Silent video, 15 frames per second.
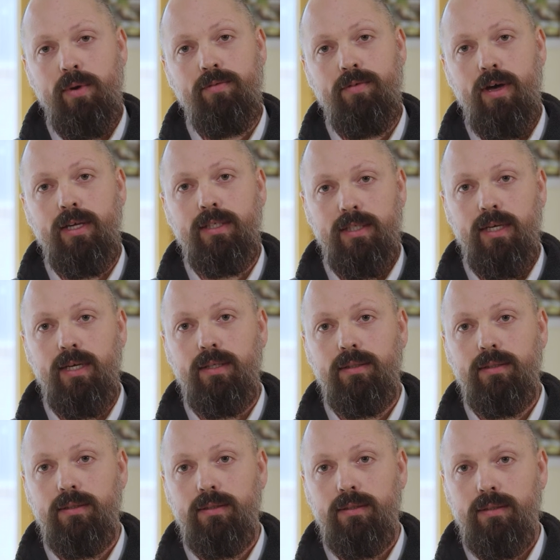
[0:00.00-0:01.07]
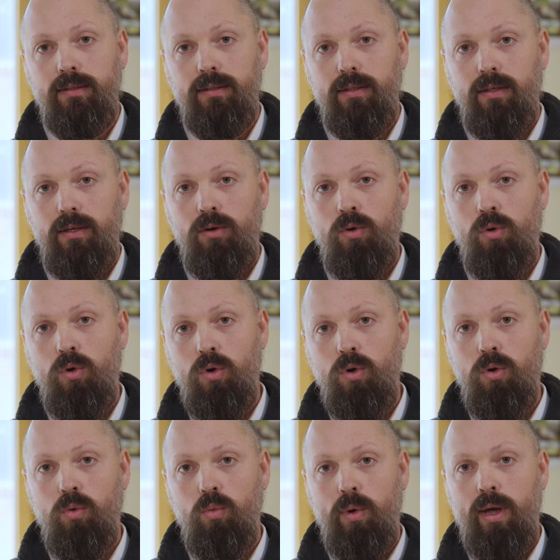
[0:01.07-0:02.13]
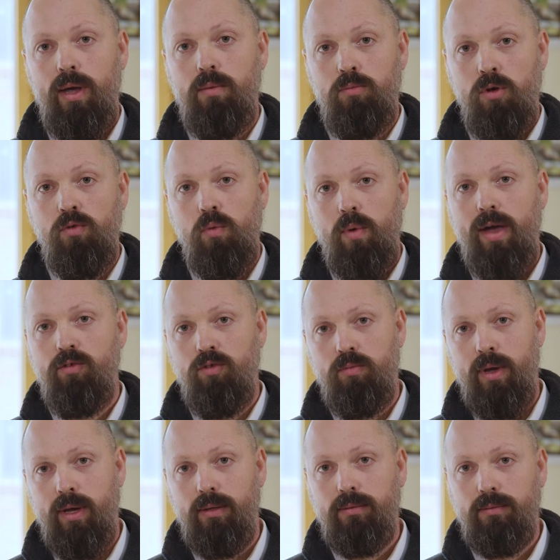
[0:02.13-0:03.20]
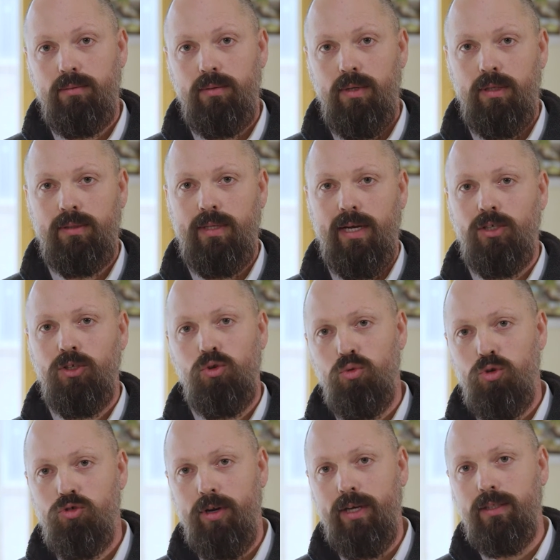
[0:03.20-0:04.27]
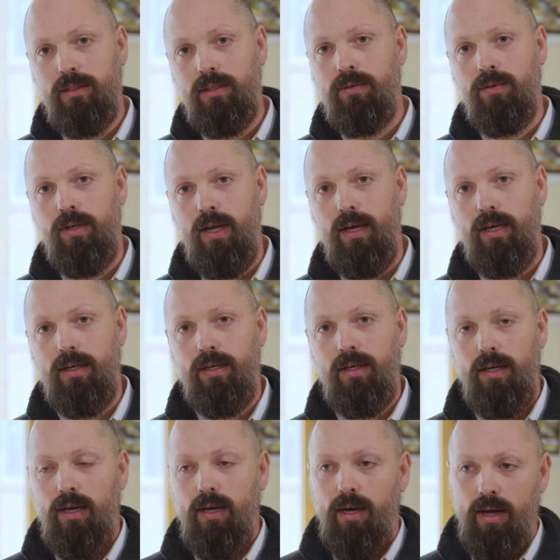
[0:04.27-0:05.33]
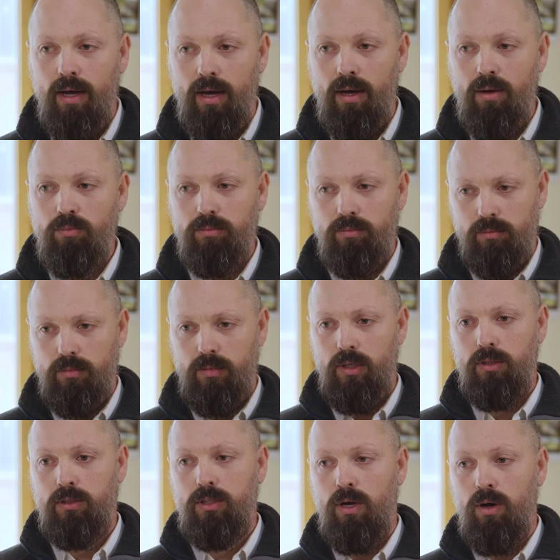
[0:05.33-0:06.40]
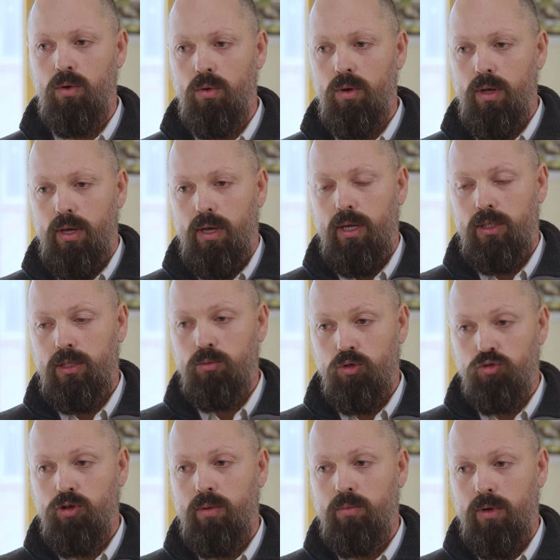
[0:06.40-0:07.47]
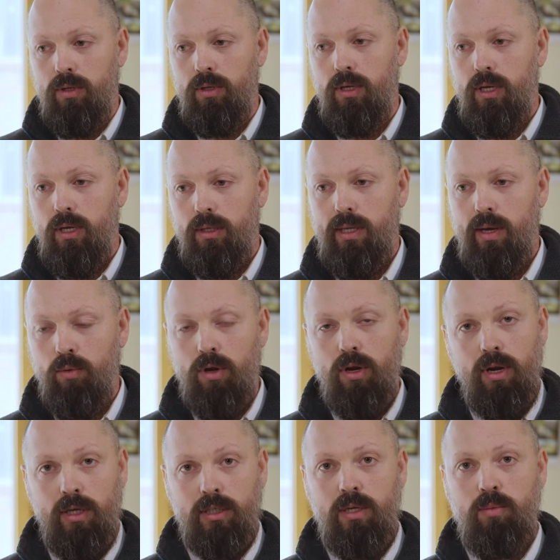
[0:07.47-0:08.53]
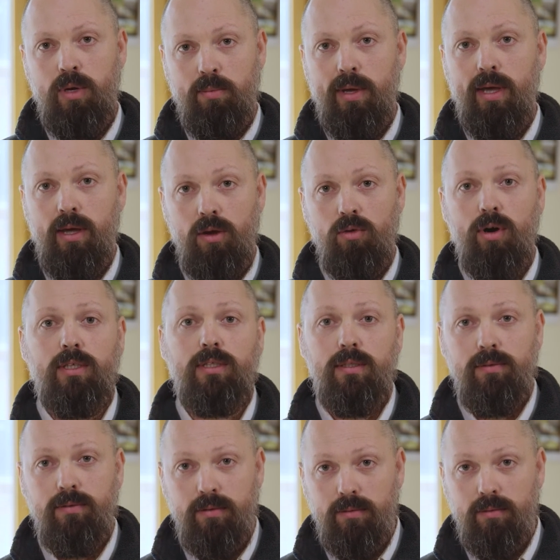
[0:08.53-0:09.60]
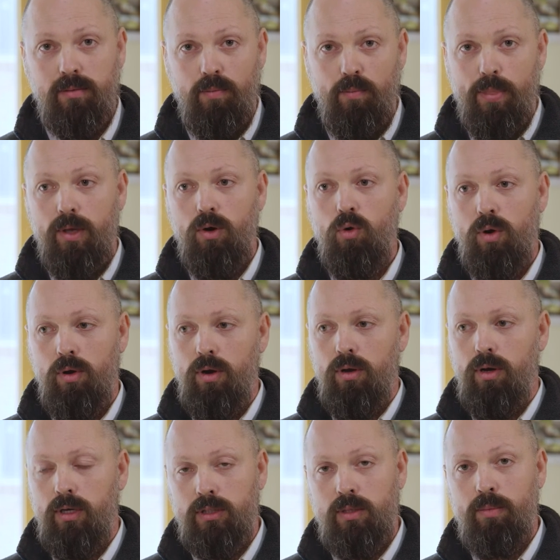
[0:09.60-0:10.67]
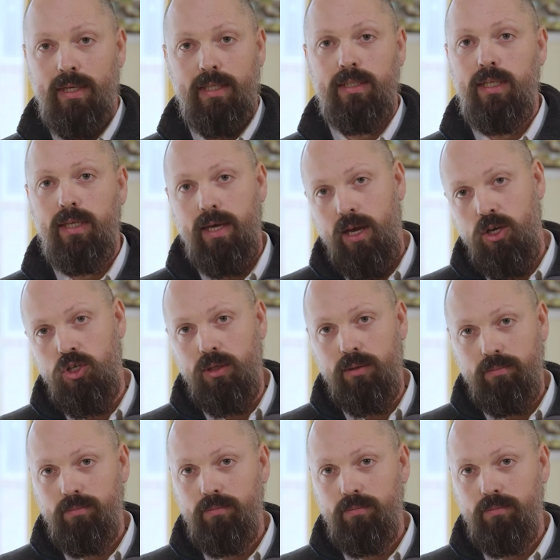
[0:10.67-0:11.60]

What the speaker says: we fight it, or we move away from it, a tactical retreat, if you like. And so, in terms of treatment, that would look like somebody being aggressive, or it would look like somebody disengaging.